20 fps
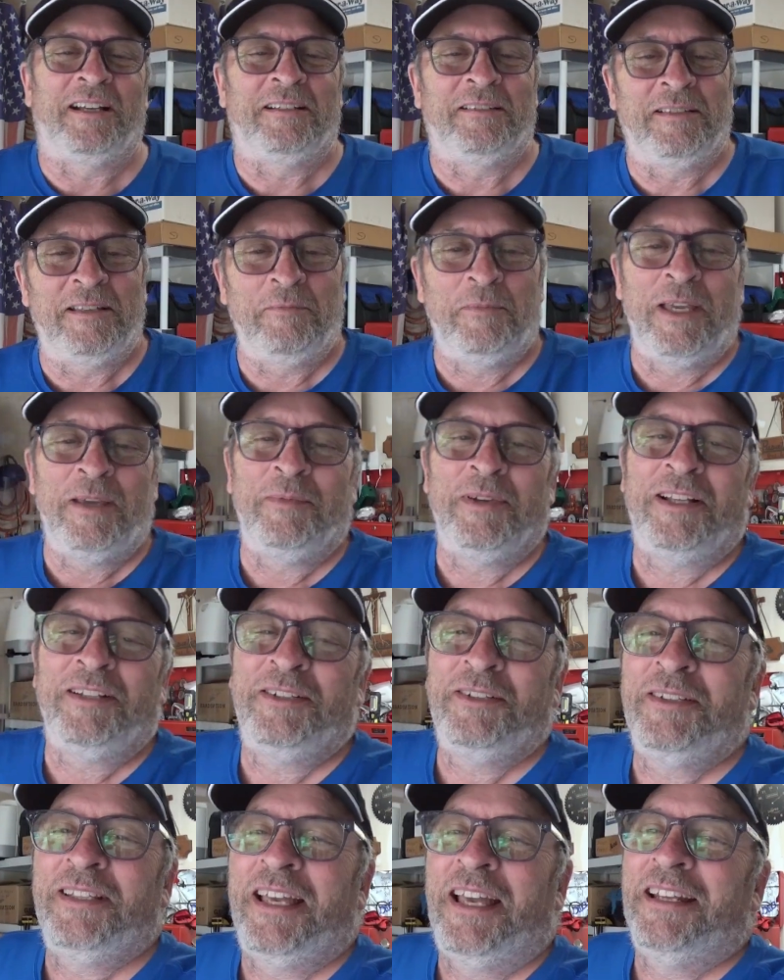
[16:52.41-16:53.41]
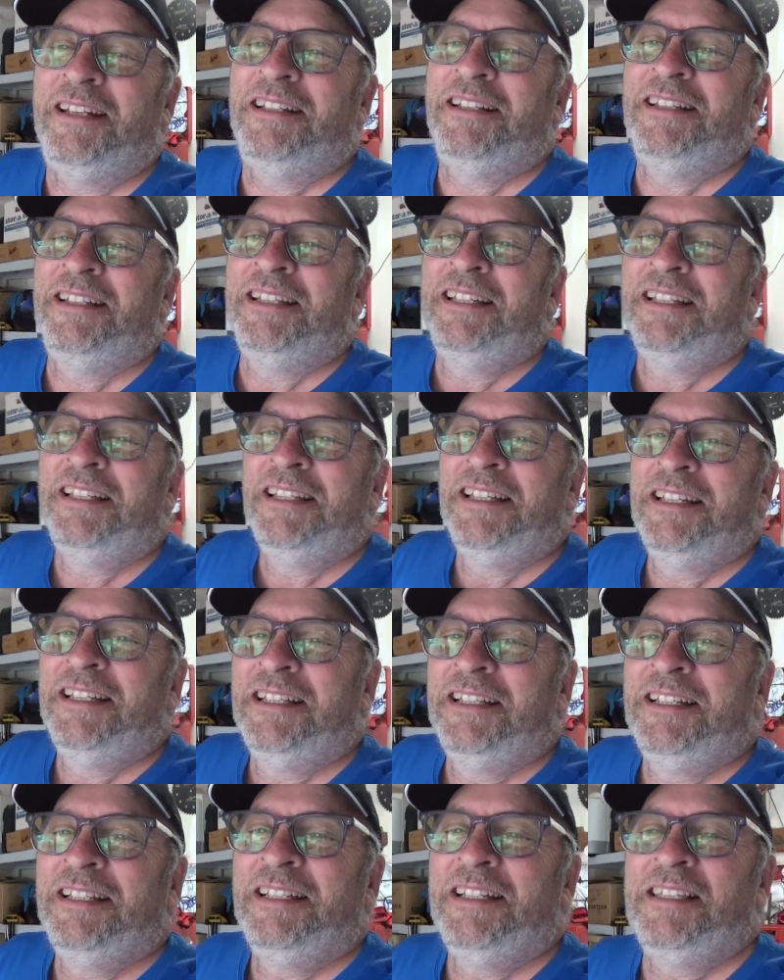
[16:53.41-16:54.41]
Maybe I'll do that.
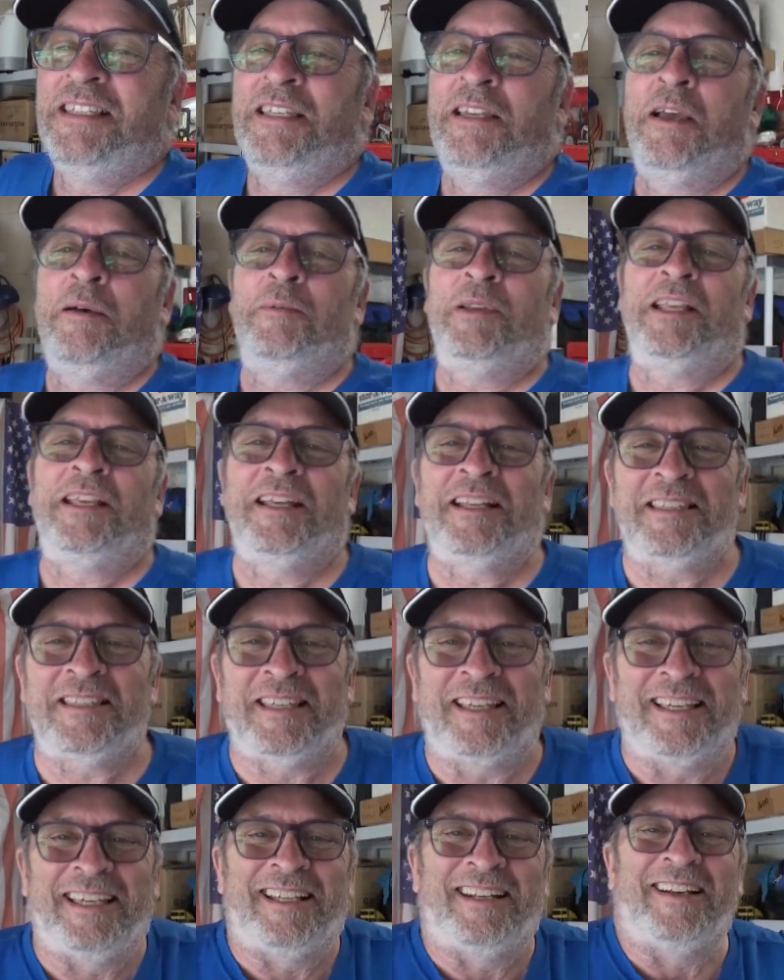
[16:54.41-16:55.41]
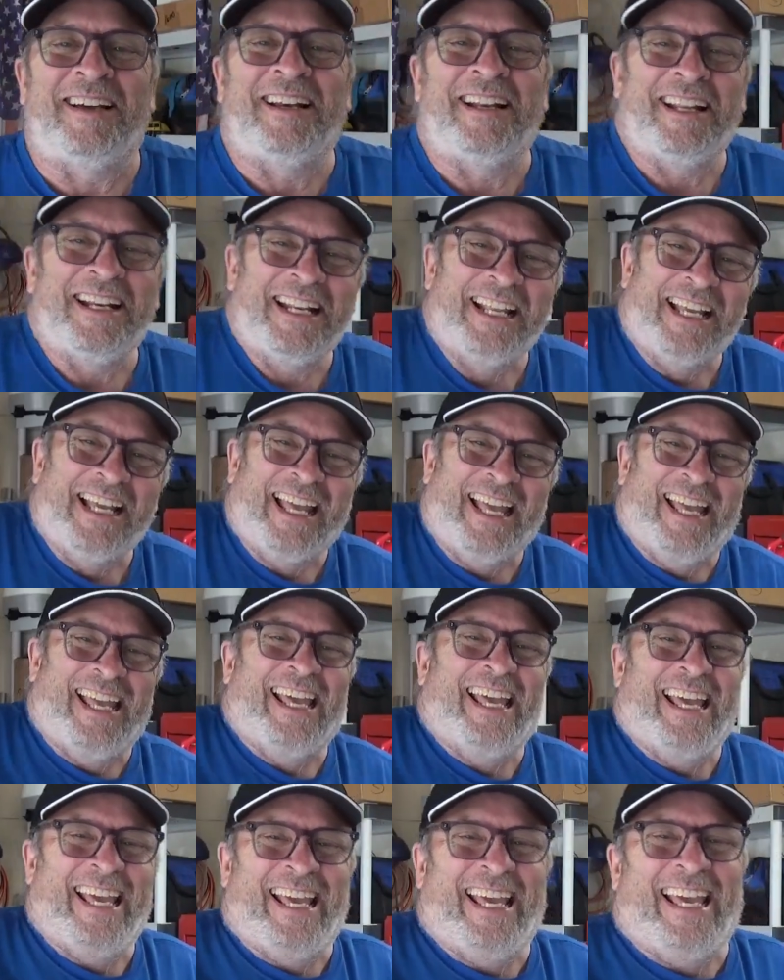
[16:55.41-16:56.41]
See how many hits I get on it.
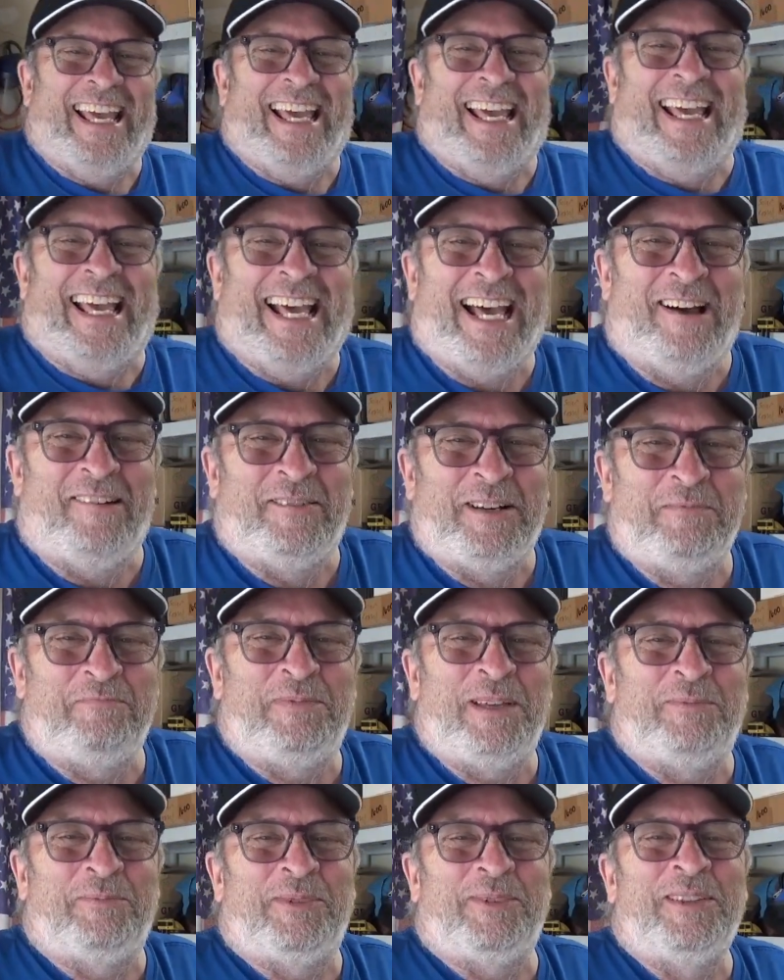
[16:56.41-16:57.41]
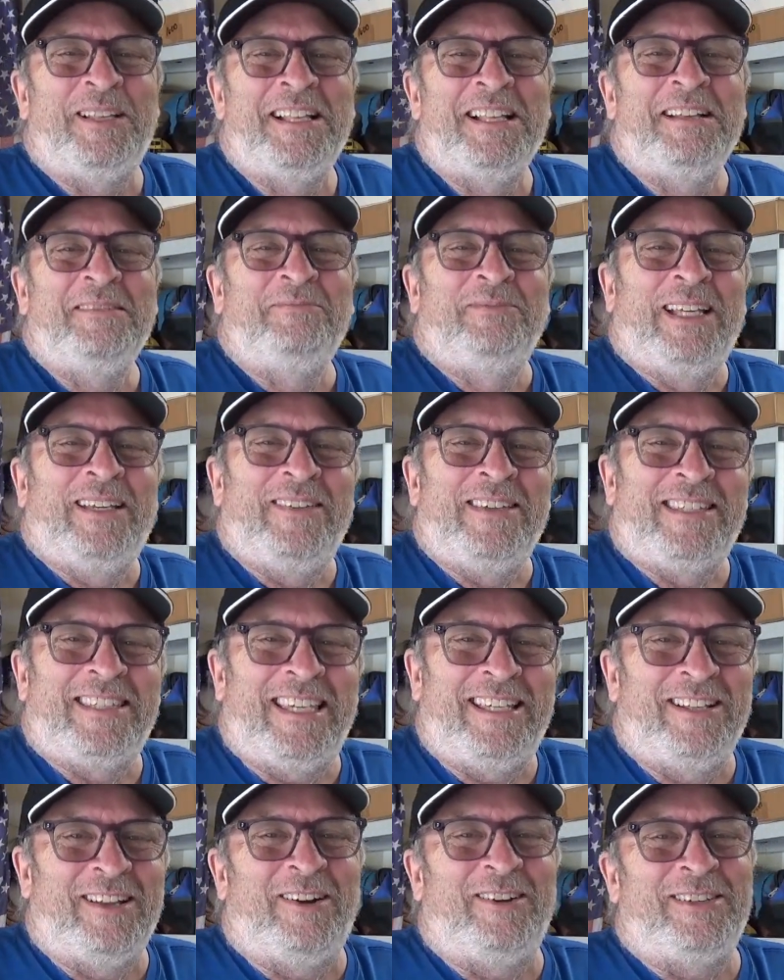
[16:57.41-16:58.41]
How many people maybe
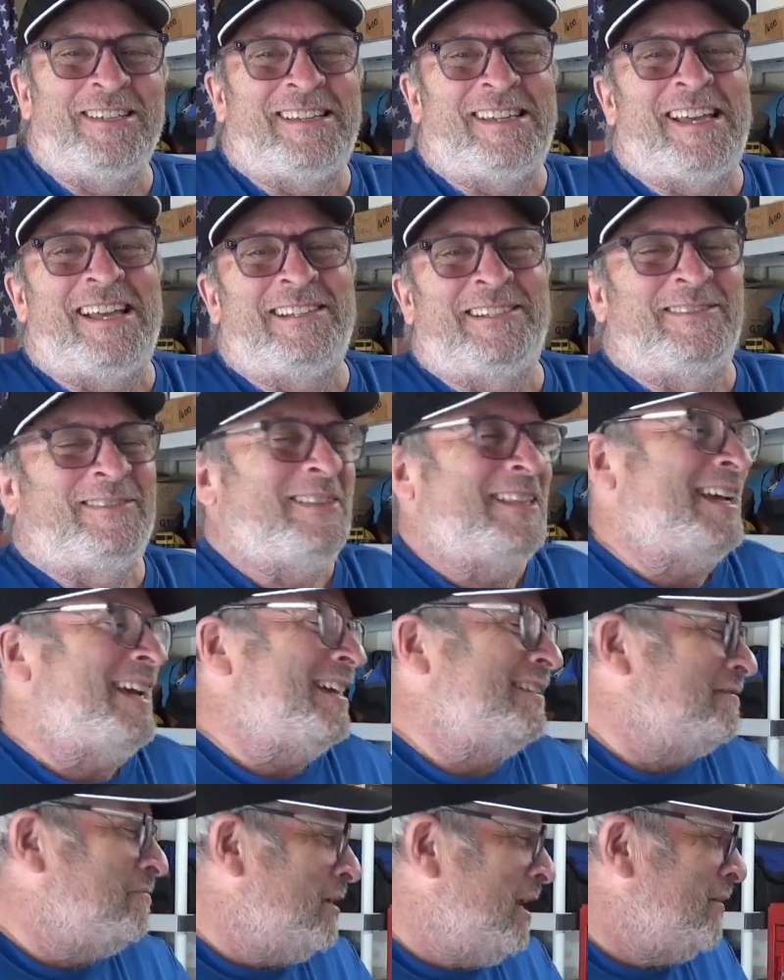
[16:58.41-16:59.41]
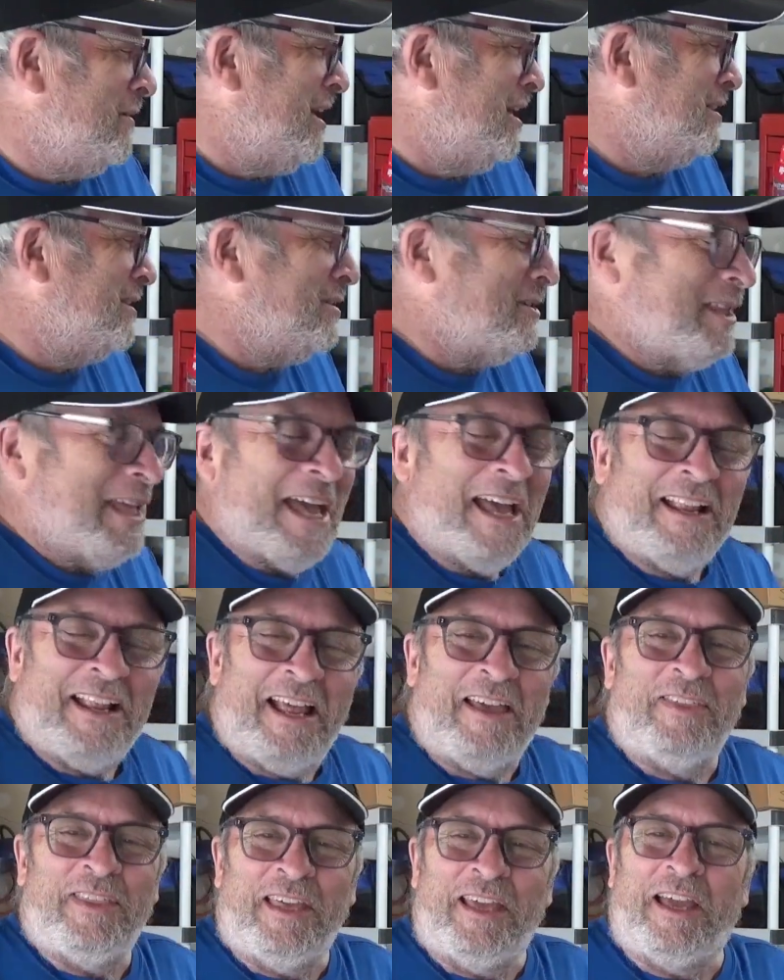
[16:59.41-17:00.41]
say, no, you can't do that. Maybe I'll do that.
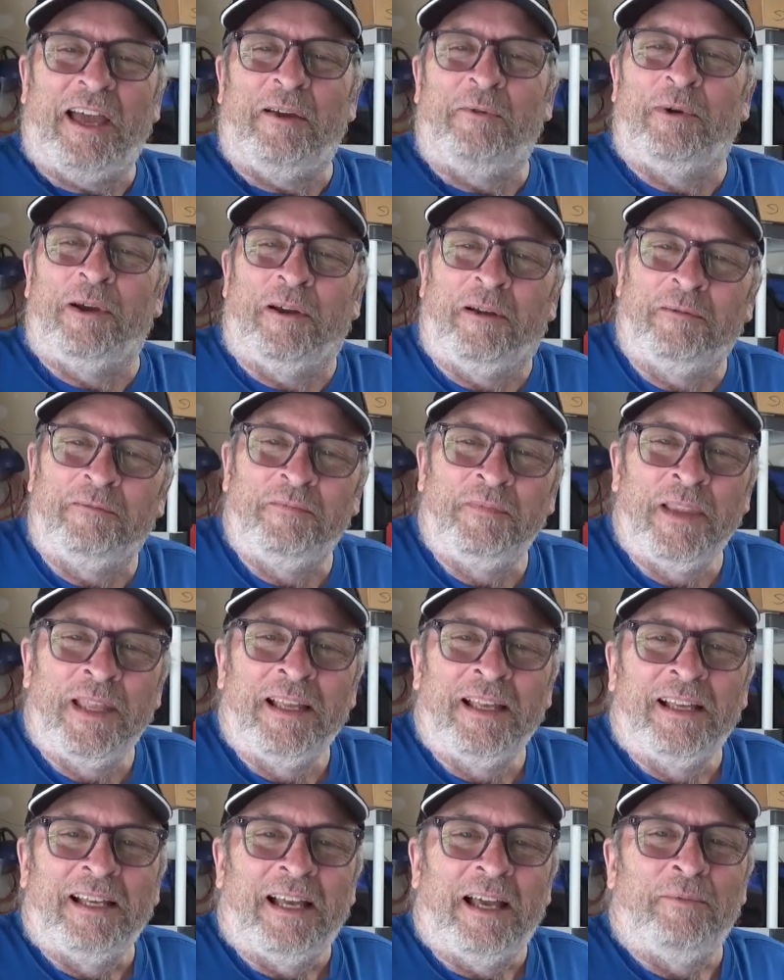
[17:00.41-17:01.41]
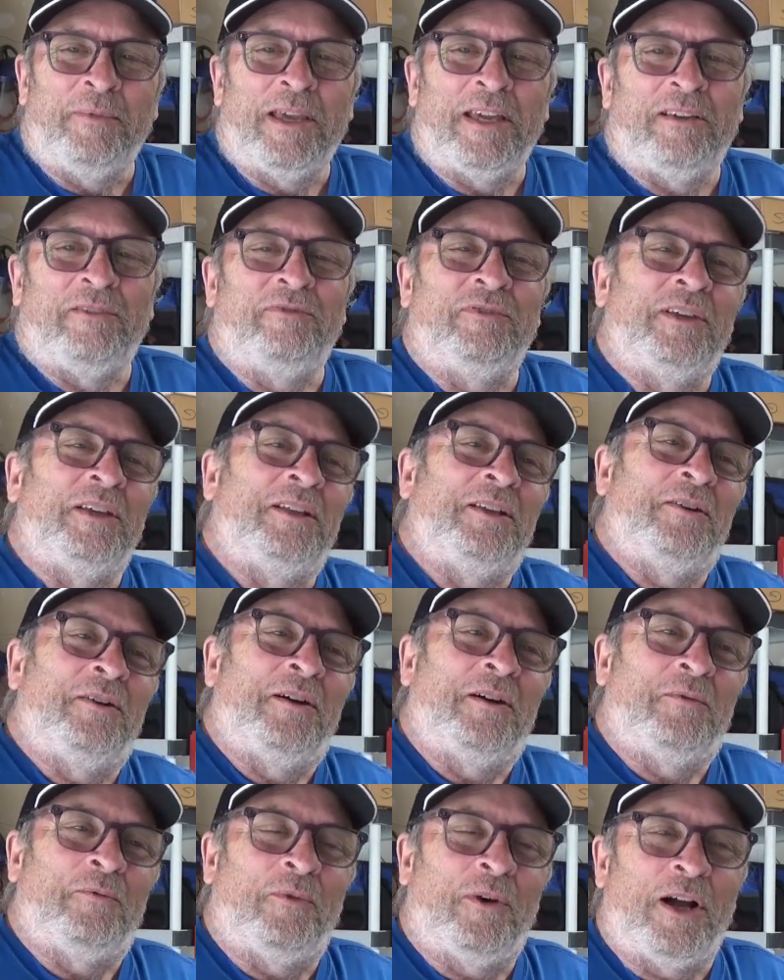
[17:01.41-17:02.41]
I think I will. I'll make a video
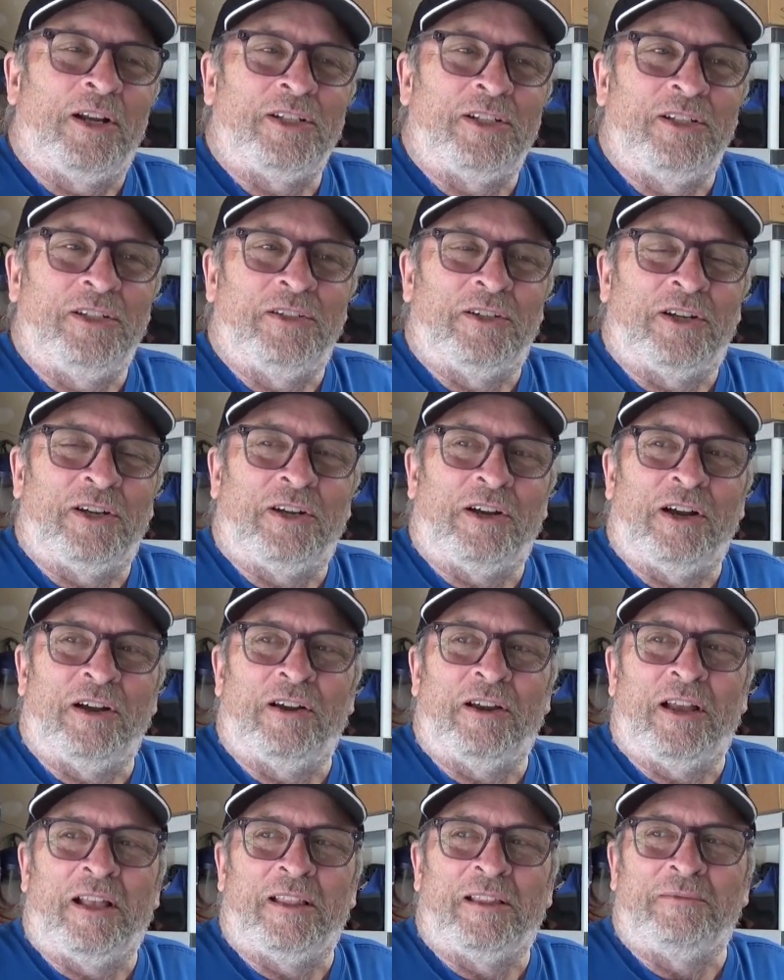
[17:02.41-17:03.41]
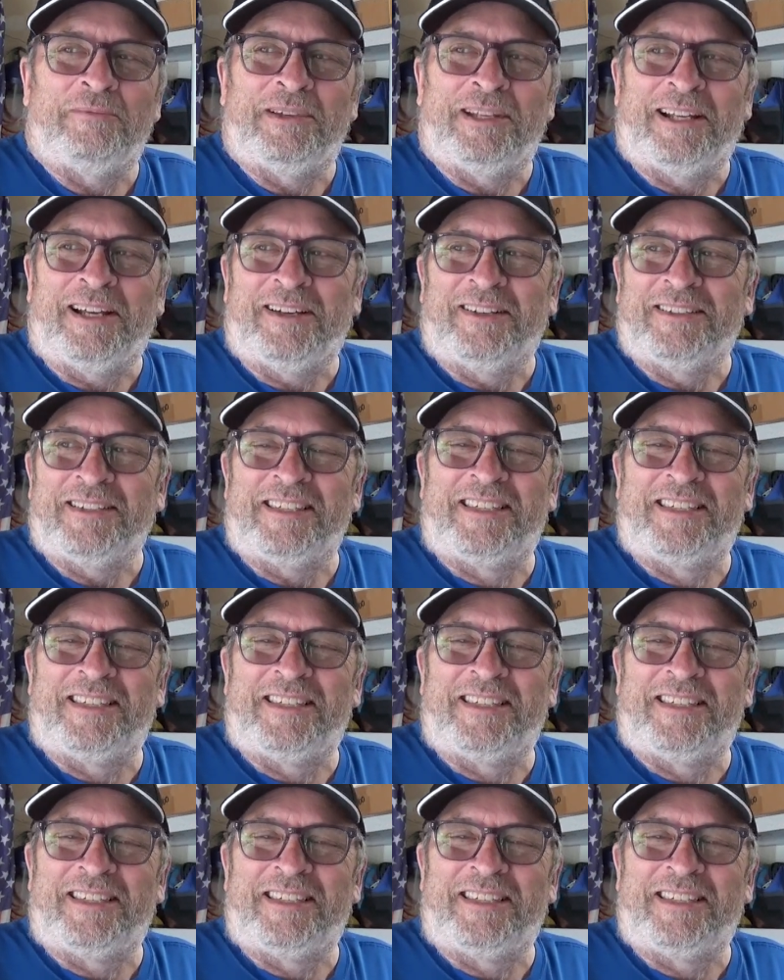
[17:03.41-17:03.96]
on washing your car element out and